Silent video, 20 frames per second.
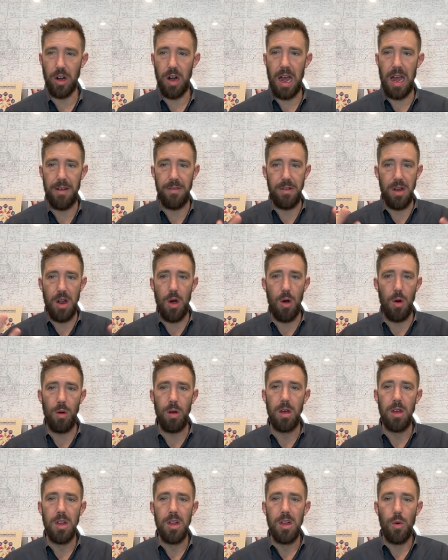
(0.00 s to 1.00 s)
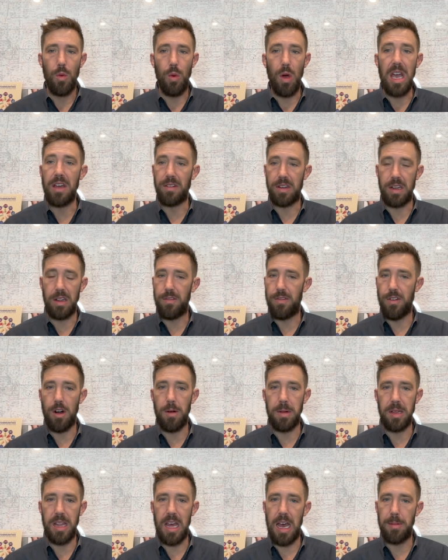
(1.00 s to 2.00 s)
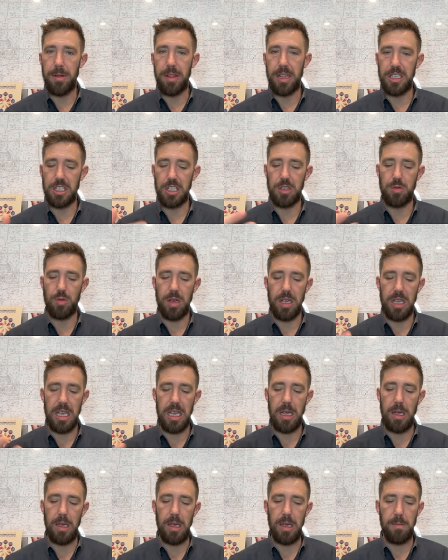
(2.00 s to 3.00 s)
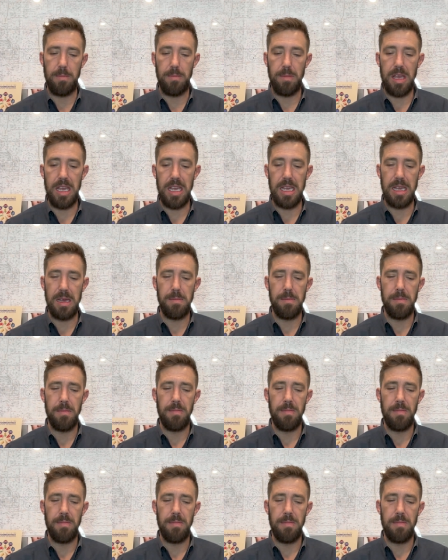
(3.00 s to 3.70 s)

I have no way of confirming that, but that's just what he he